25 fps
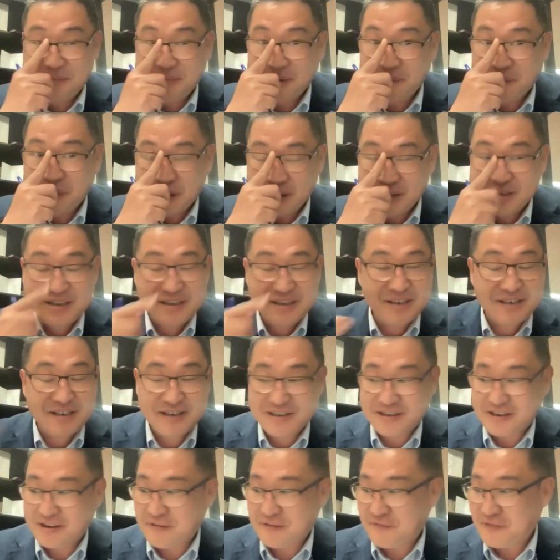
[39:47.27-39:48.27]
and because this
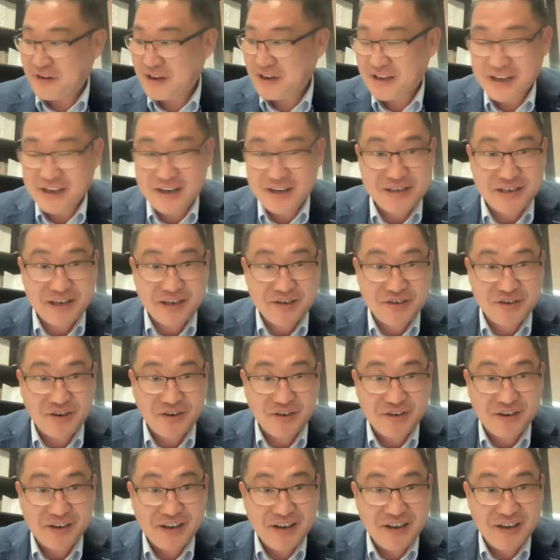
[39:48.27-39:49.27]
is a fantastic
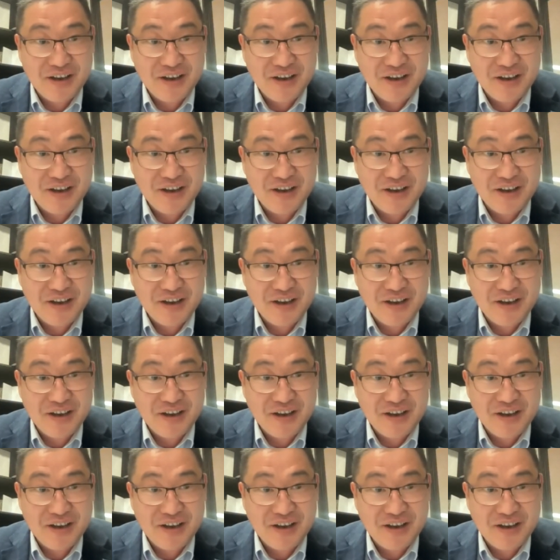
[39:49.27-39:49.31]
talk.